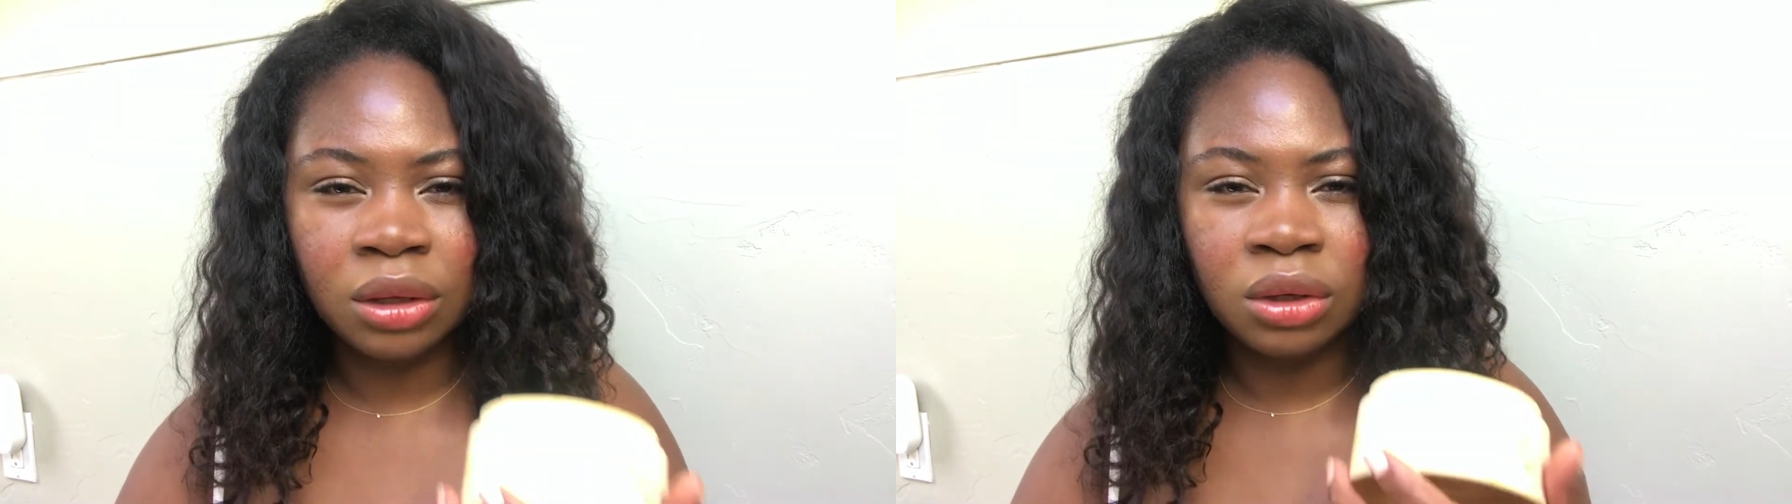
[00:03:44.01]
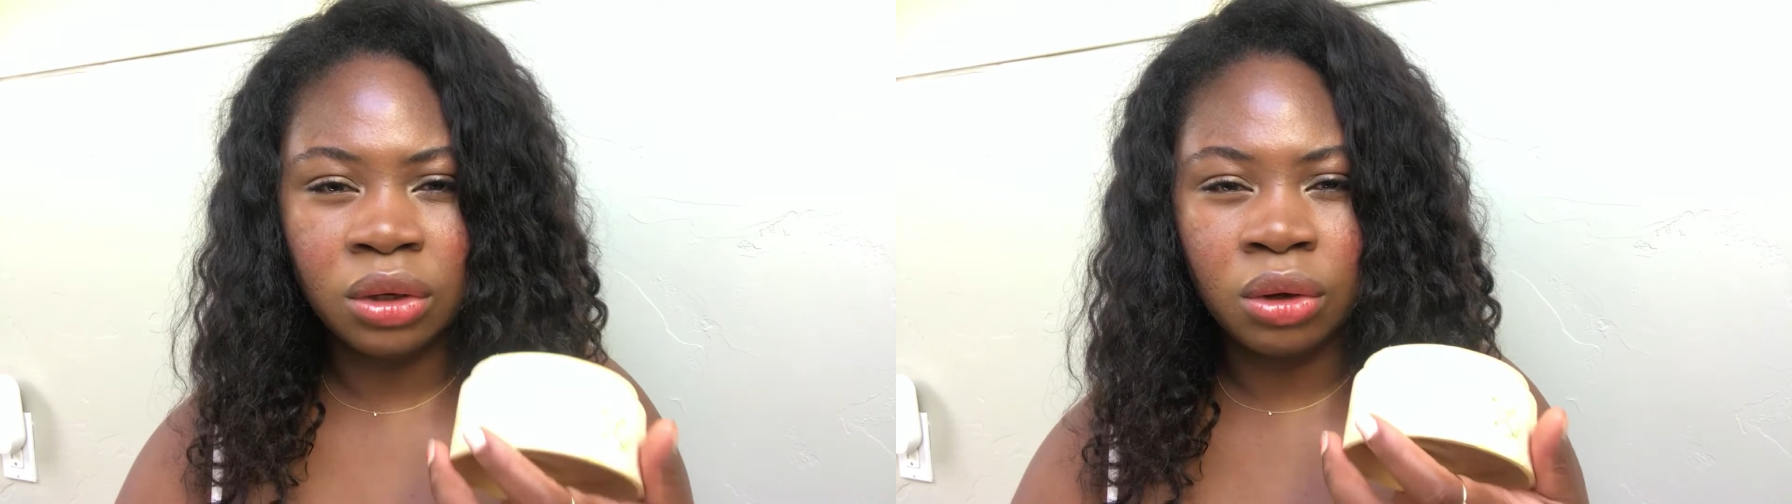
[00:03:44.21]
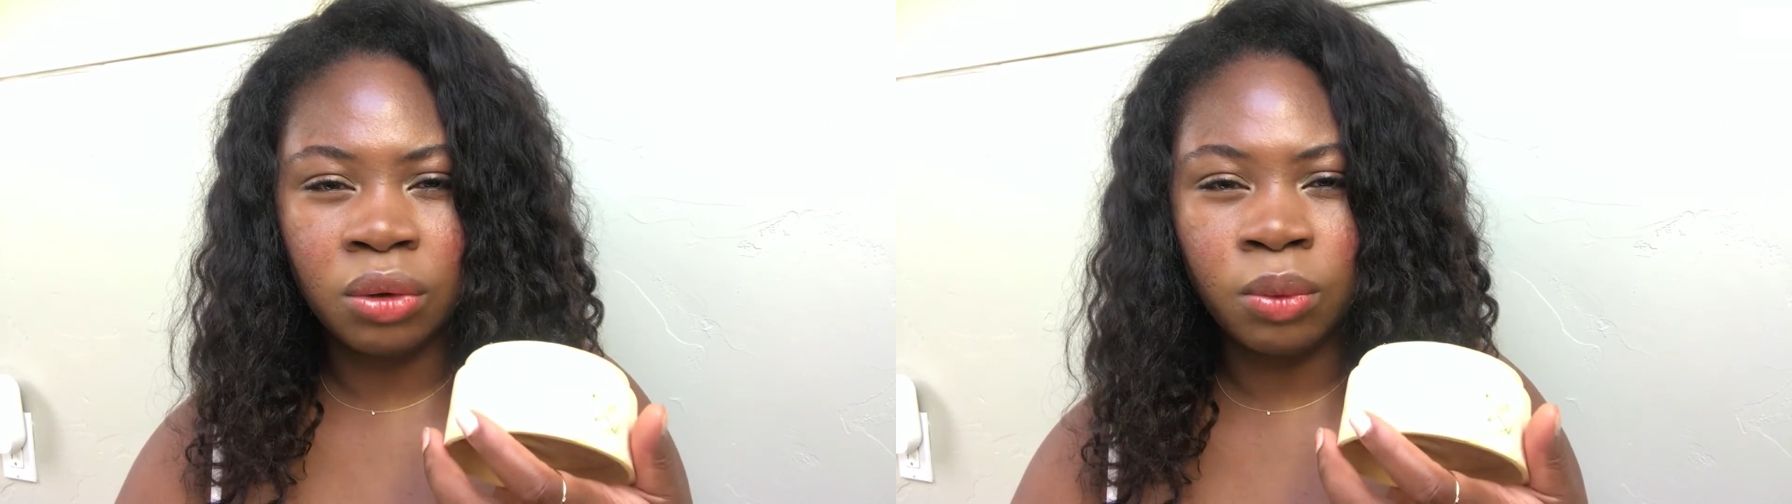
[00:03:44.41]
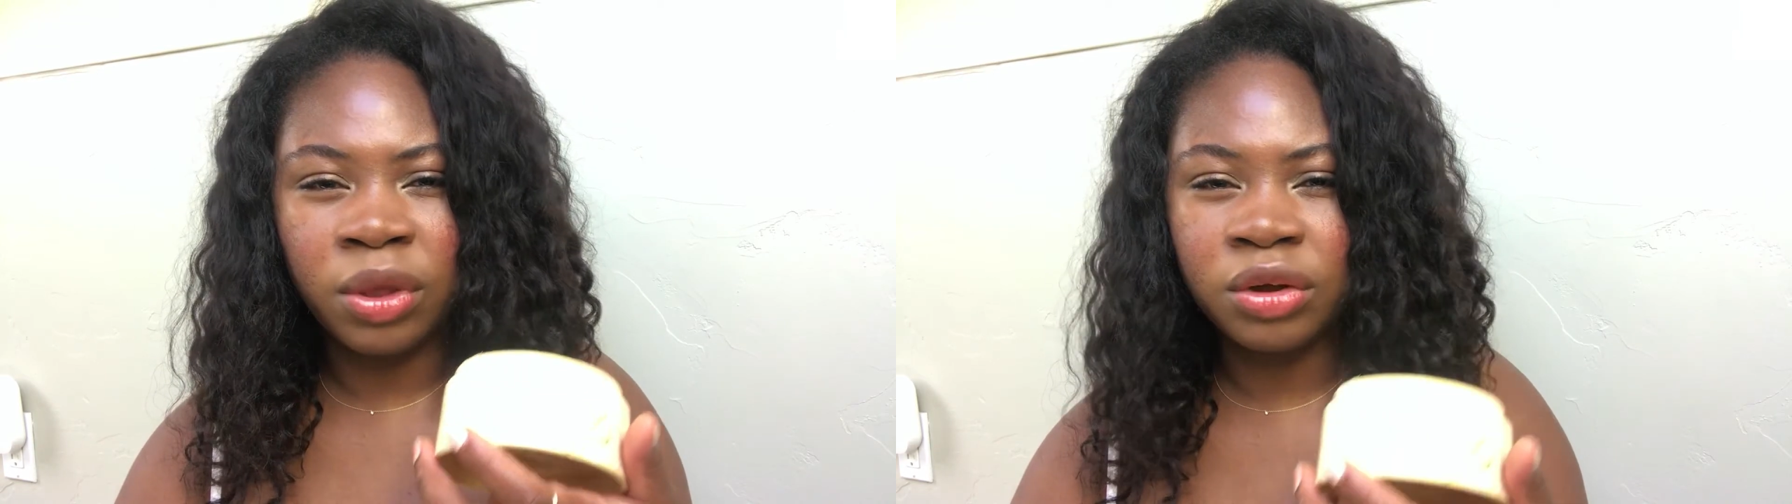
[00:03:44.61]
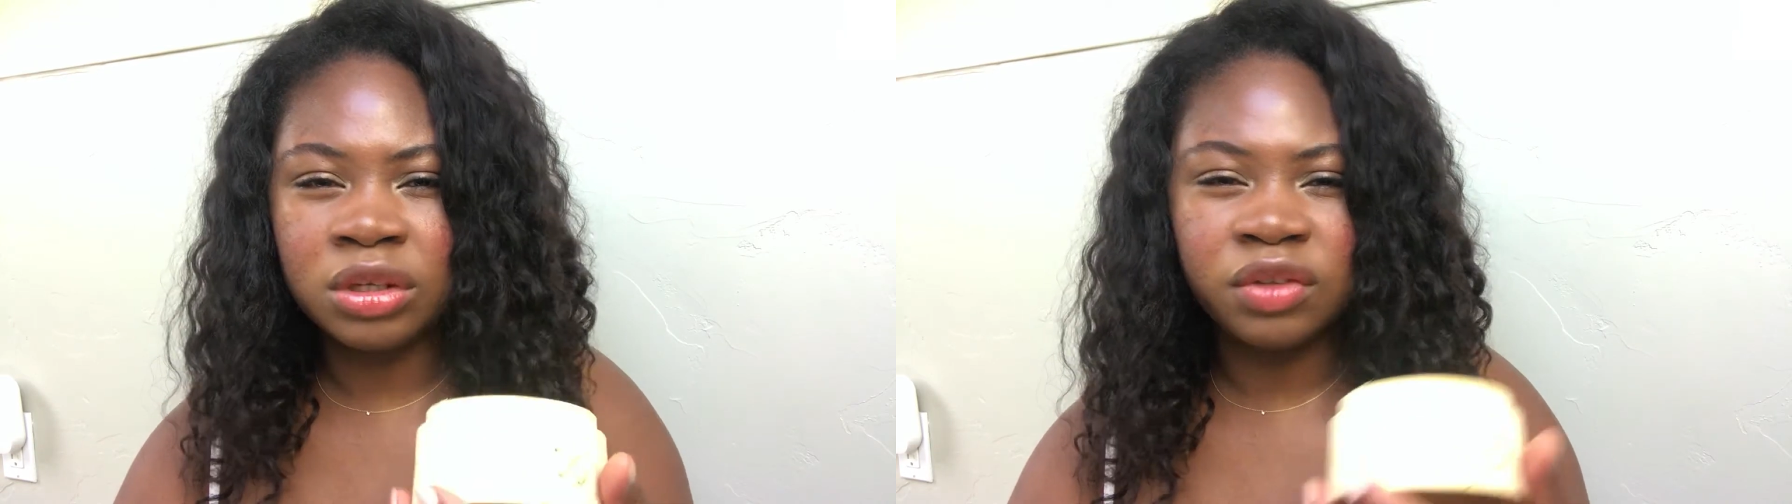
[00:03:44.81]
you know,
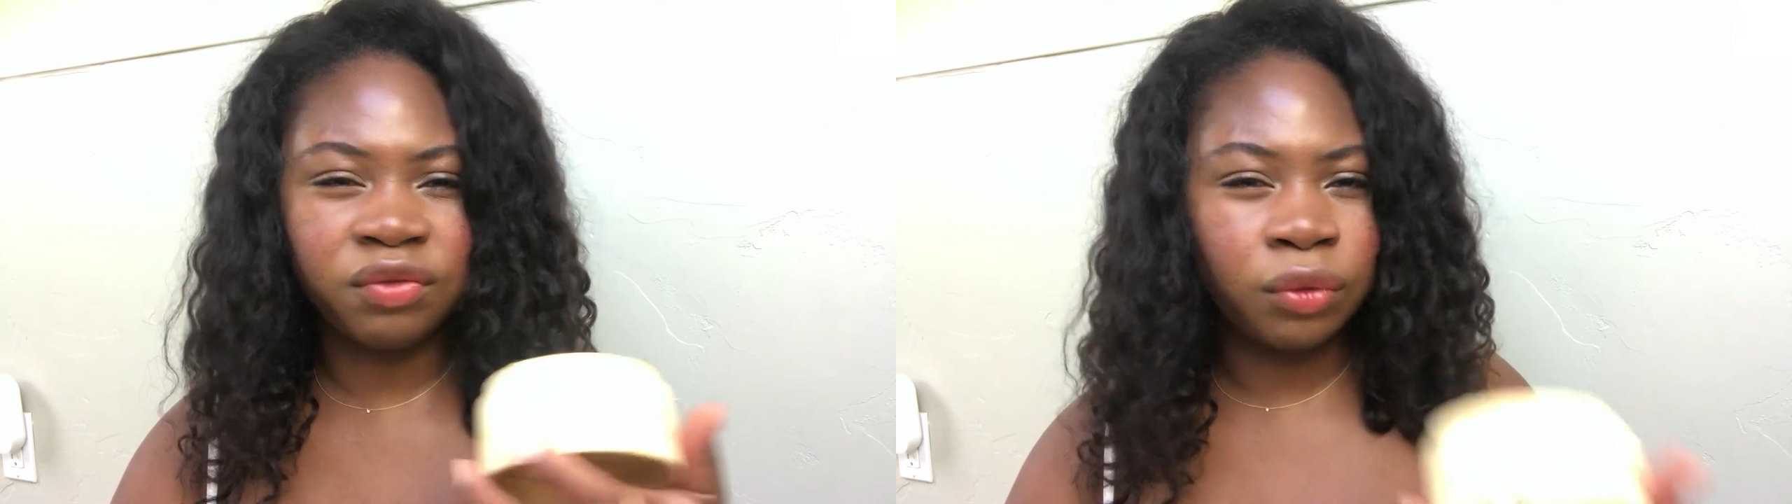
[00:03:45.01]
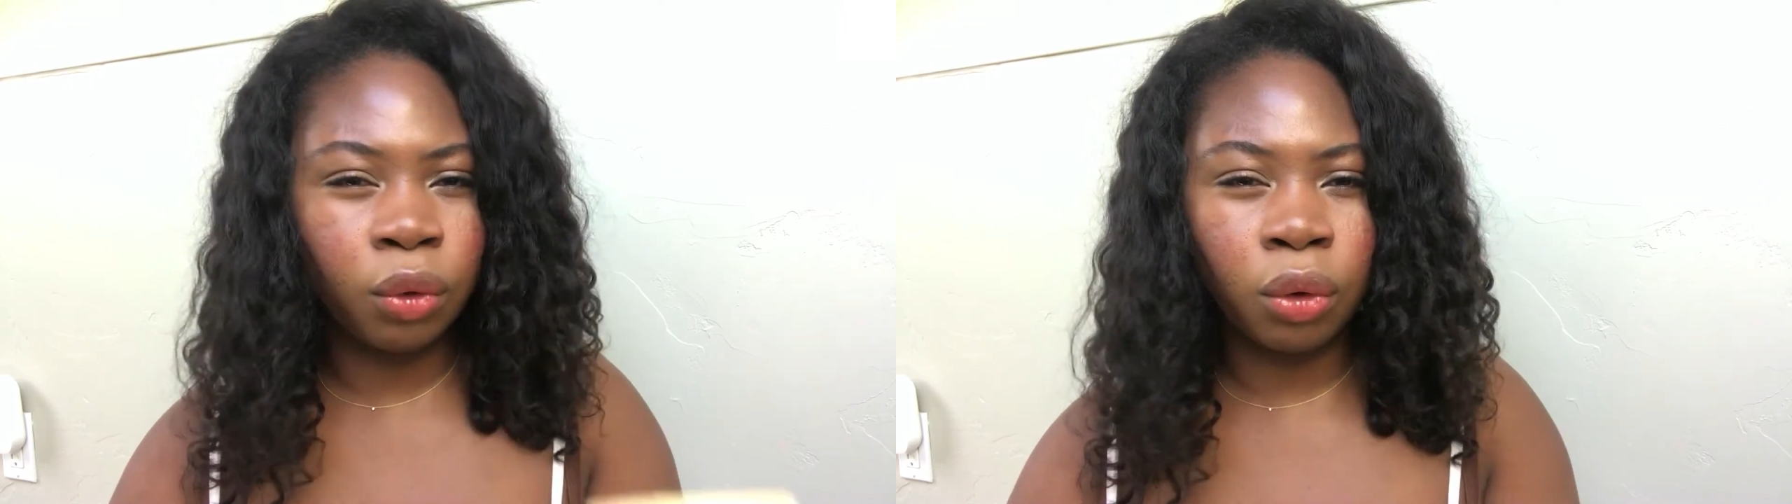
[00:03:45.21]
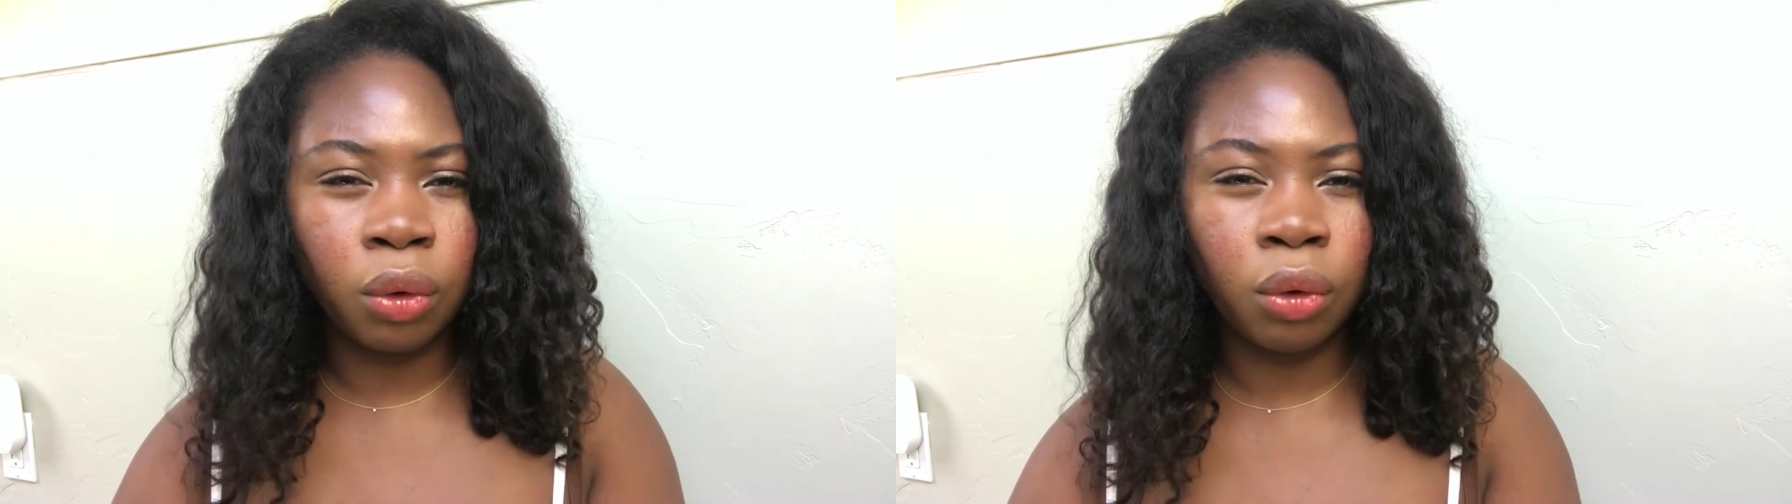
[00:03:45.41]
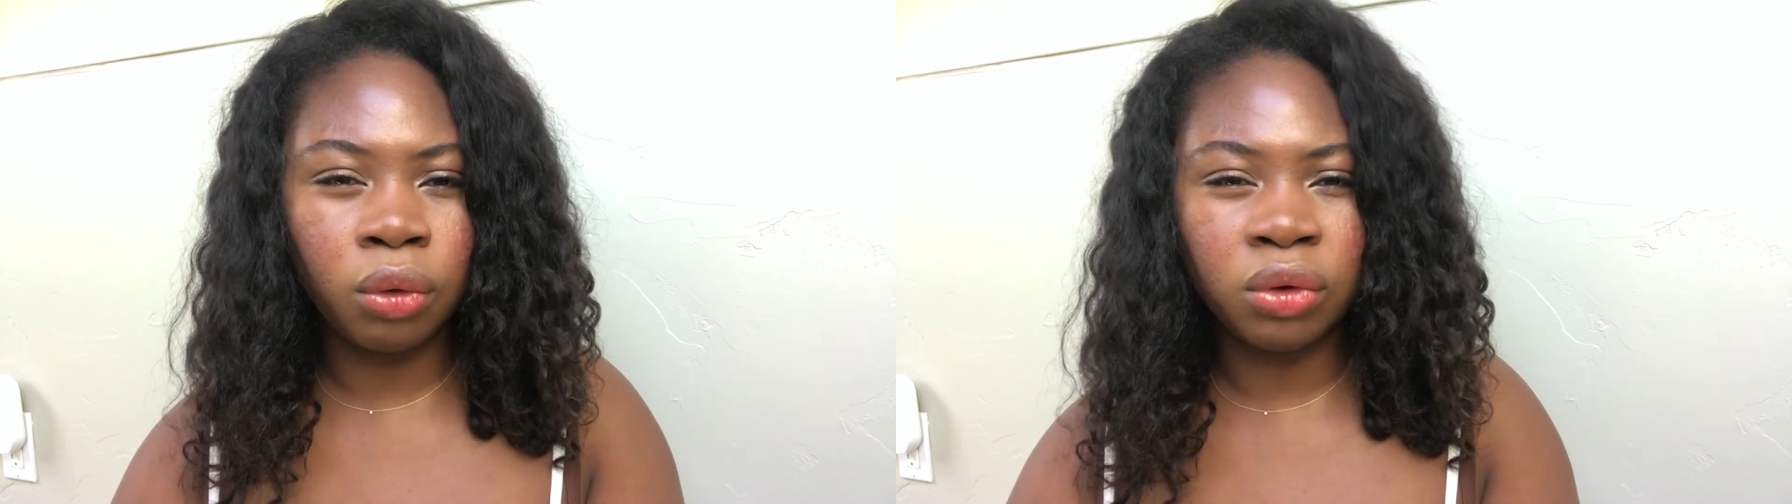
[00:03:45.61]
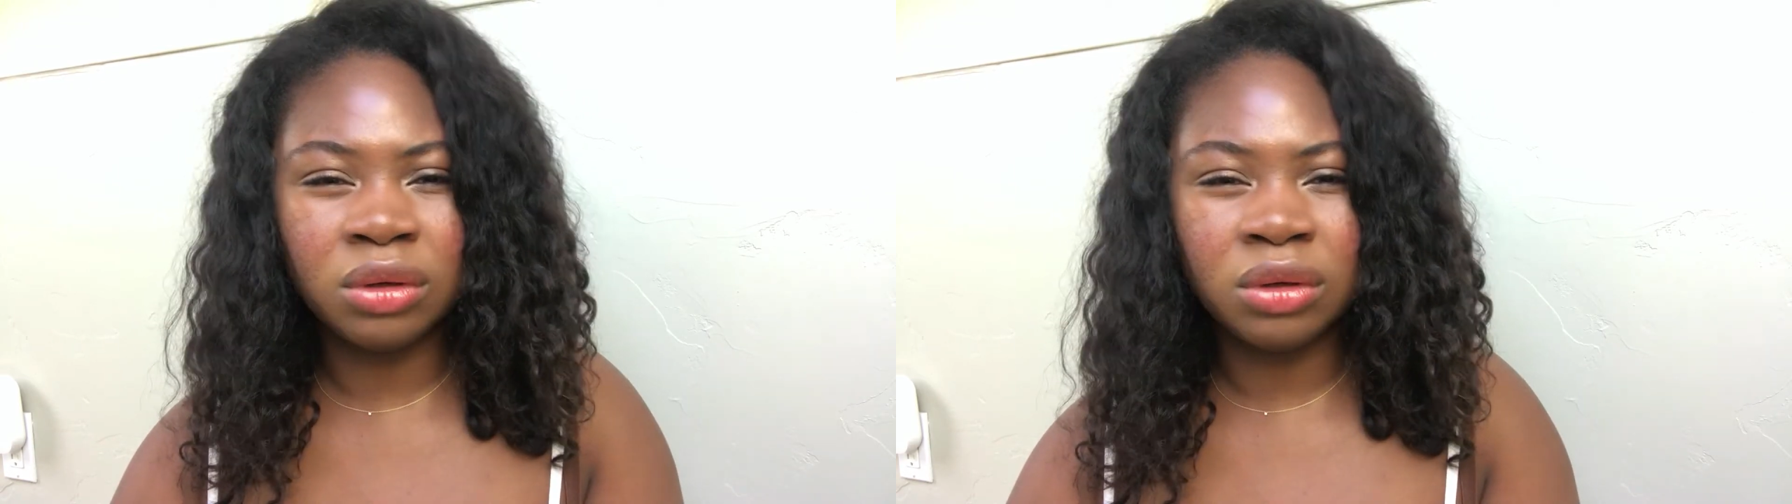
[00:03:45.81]
whether it's floral